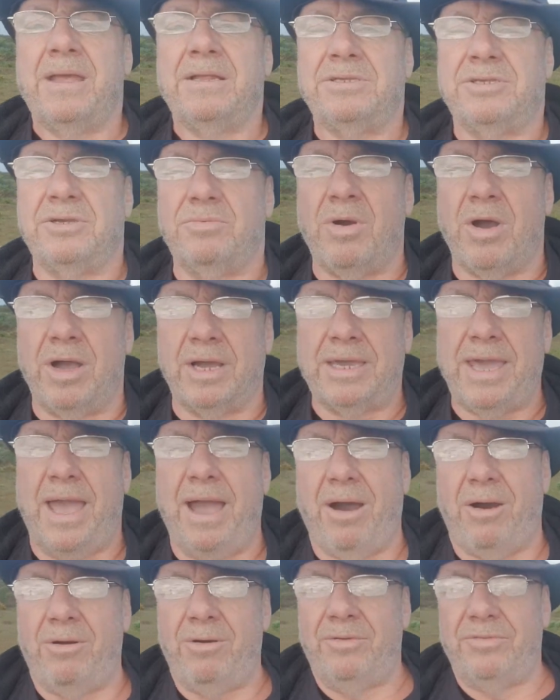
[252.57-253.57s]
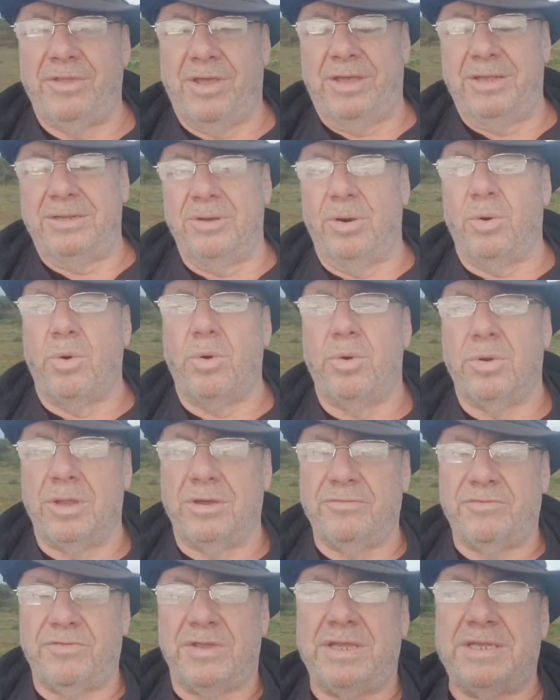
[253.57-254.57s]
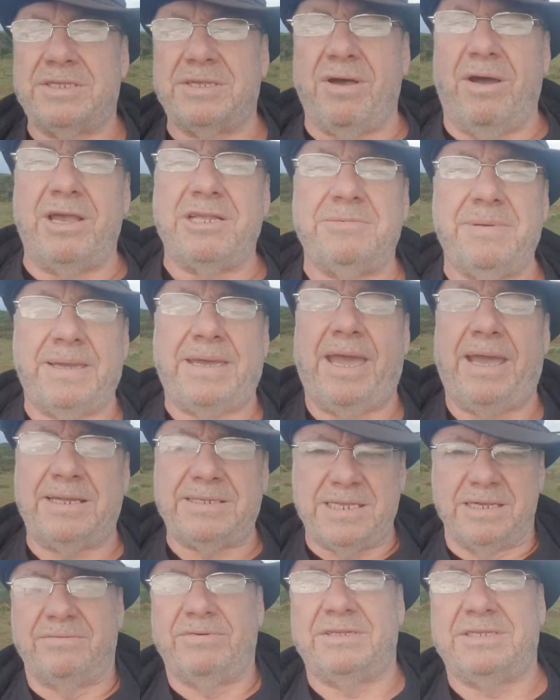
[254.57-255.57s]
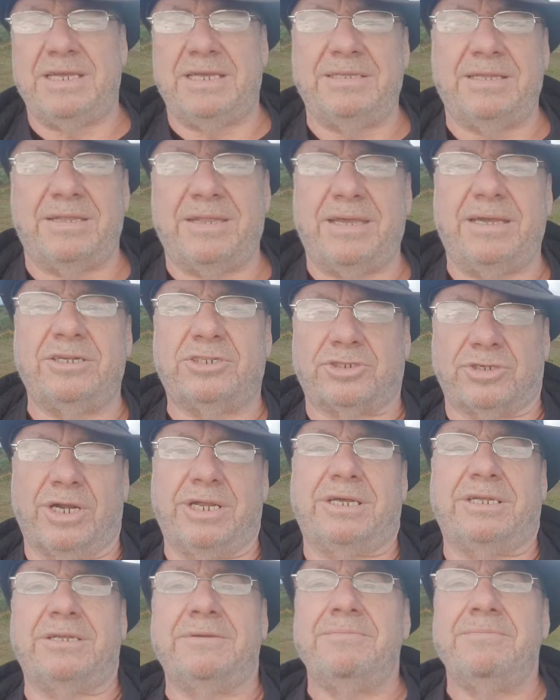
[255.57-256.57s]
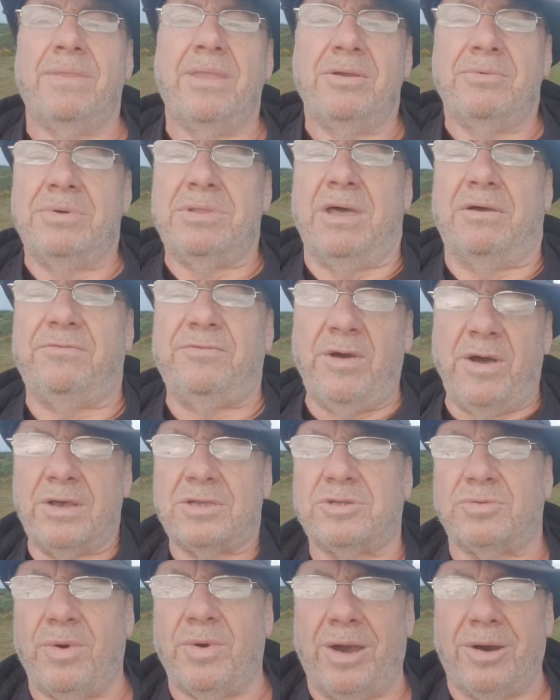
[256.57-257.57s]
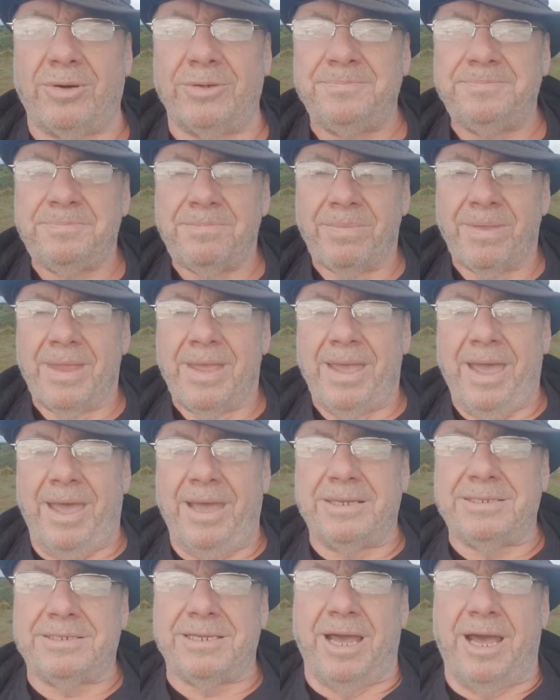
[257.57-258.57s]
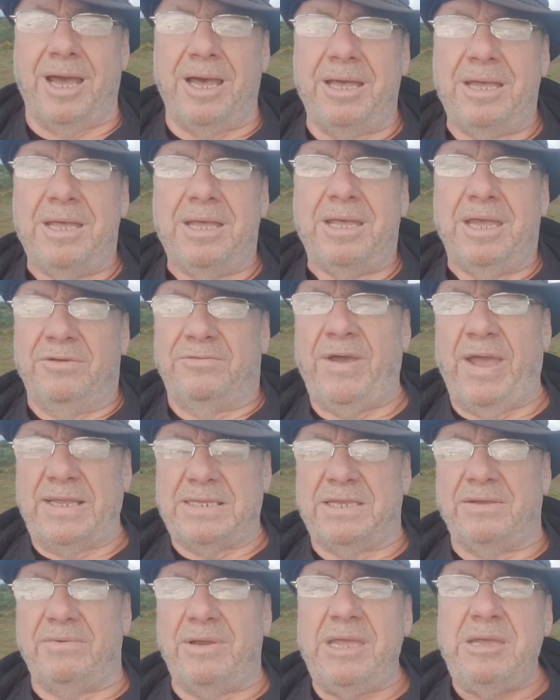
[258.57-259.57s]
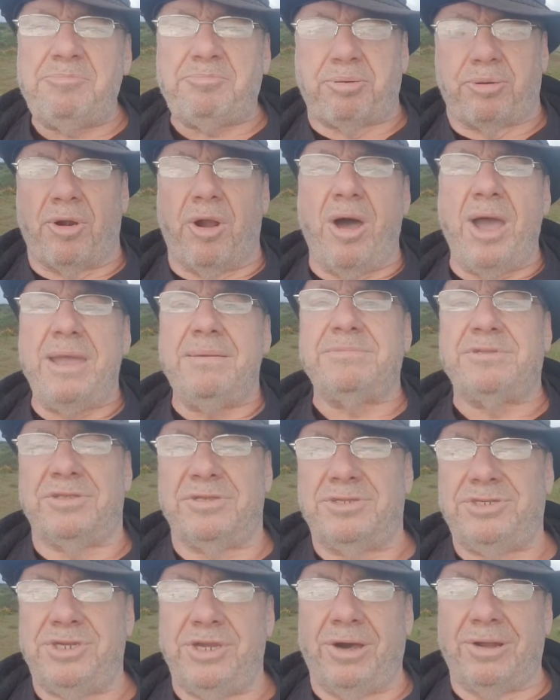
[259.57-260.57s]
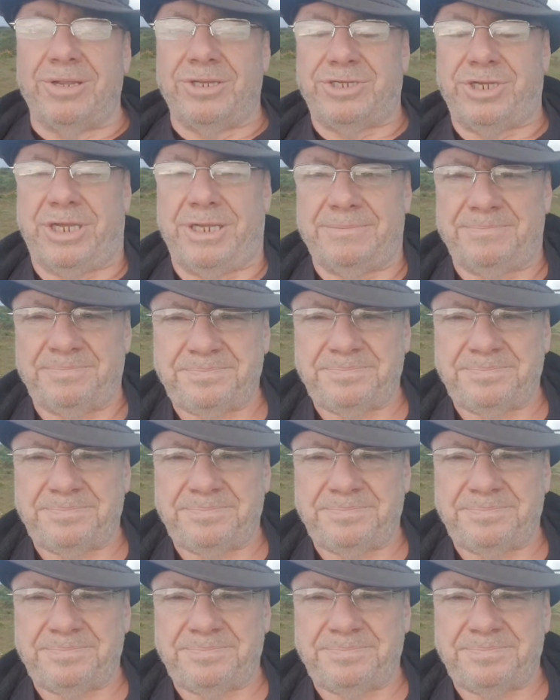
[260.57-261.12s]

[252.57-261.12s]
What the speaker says: to work out that all of the seismic activity that they had triggered with their first well had effectively primed the geology,